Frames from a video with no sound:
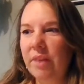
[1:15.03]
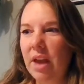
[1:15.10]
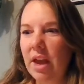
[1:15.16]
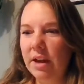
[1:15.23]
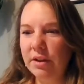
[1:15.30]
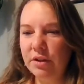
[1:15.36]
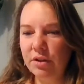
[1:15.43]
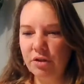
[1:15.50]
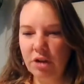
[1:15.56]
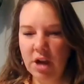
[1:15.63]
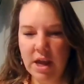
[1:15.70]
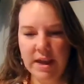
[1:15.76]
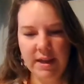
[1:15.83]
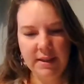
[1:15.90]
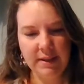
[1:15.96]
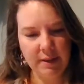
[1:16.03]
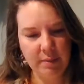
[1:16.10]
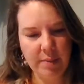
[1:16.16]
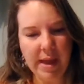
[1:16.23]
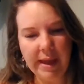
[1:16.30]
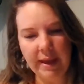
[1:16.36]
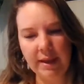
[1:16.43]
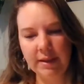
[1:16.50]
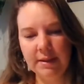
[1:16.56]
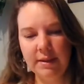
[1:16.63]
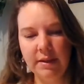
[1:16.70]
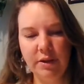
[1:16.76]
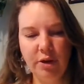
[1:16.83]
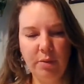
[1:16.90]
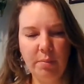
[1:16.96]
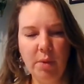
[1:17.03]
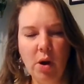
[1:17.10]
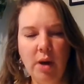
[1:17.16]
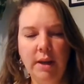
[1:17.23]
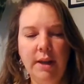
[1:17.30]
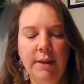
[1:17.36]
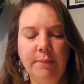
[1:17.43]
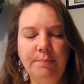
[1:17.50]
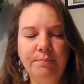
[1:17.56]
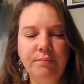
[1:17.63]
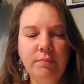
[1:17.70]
extra aches and pains in your body.